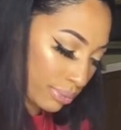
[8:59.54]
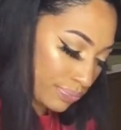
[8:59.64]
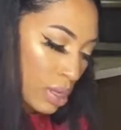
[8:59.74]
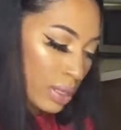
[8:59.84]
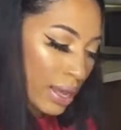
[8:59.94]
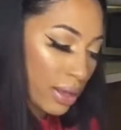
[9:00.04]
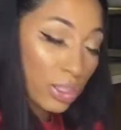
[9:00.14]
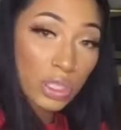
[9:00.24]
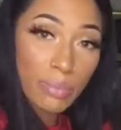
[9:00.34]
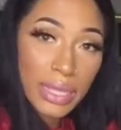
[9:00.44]
And now you
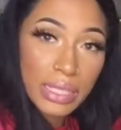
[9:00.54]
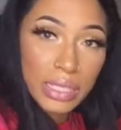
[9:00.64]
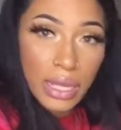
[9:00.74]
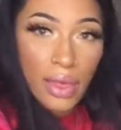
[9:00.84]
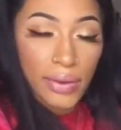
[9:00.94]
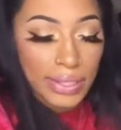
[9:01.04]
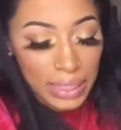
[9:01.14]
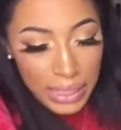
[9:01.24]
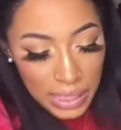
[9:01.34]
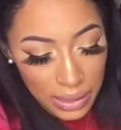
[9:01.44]
just mix it together until
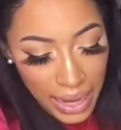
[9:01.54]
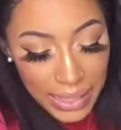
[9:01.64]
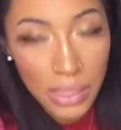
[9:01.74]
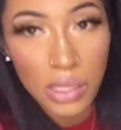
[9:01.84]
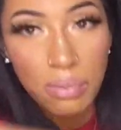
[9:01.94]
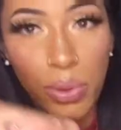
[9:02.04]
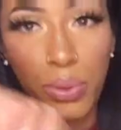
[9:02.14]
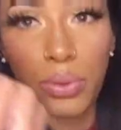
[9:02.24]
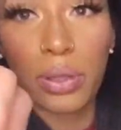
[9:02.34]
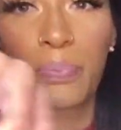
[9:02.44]
it's nice and smooth.